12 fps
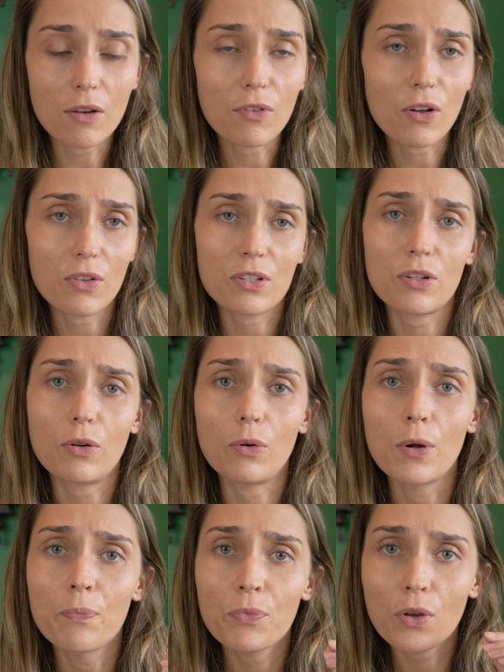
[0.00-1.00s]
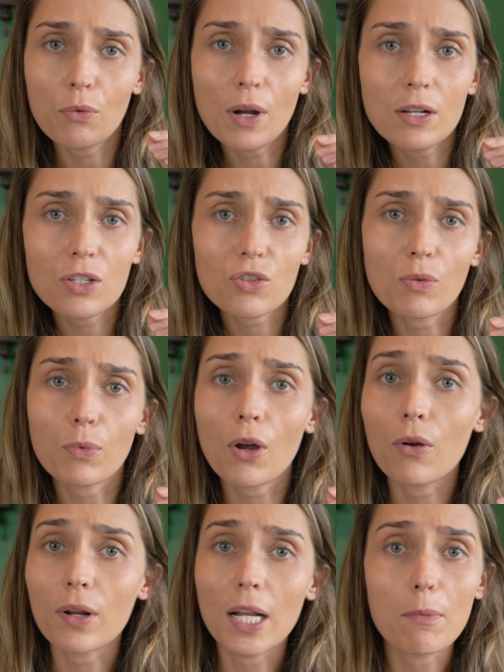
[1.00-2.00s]
you've got this whole crunch from
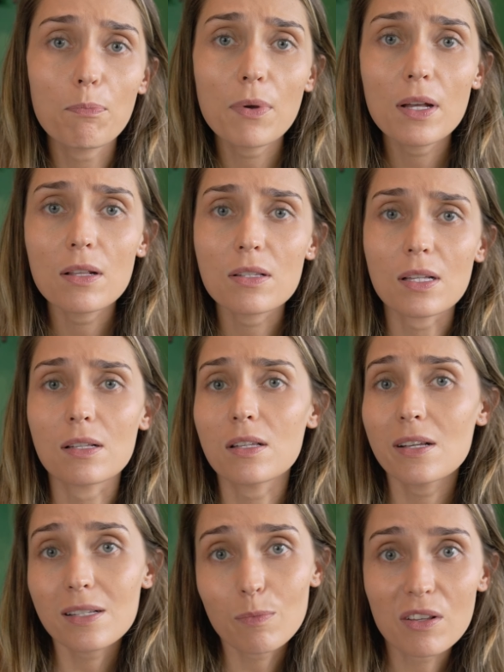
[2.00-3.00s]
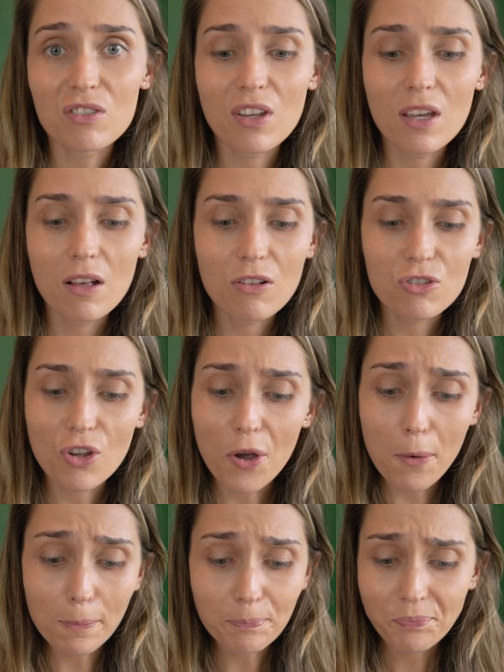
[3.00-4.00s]
coconut bits and sesame seeds. So
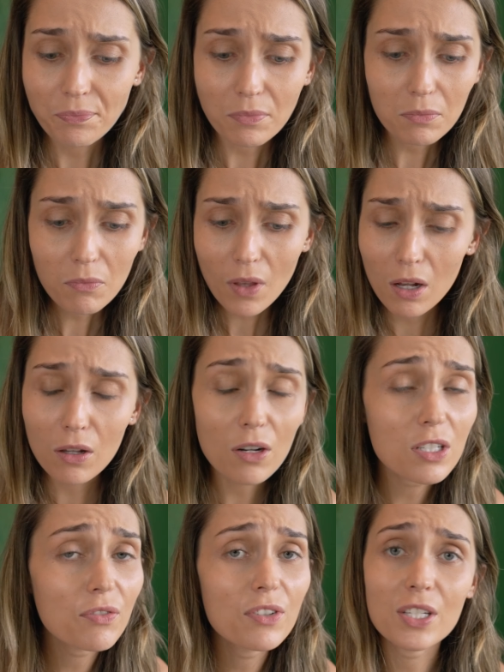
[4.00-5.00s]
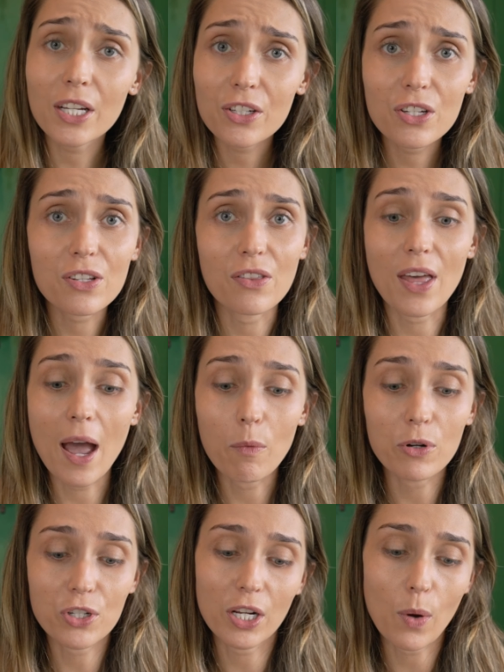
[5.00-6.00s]
a lot of different textures in that,
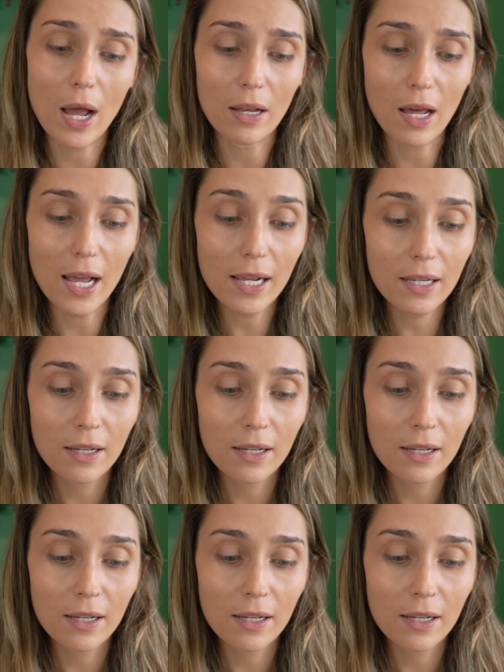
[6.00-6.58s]
which I quite like.